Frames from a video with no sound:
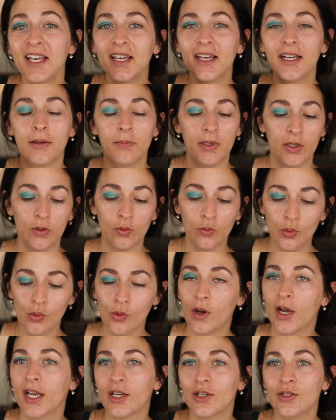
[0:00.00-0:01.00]
And I'm like,
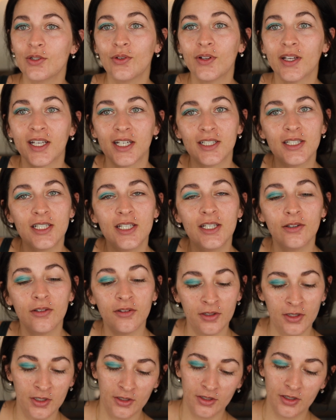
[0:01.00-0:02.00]
ooh, I could do like a
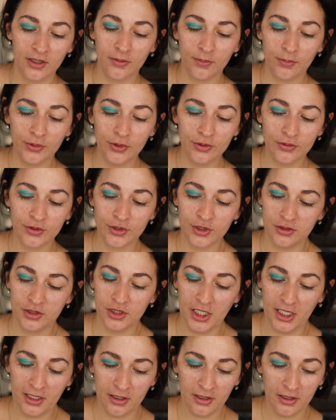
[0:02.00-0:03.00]
teal or blue
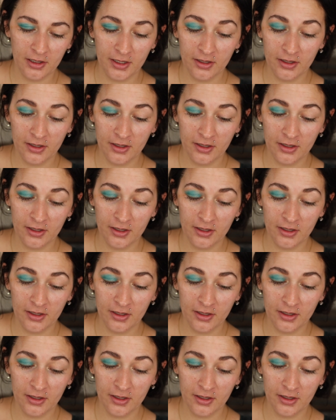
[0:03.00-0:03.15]
chair.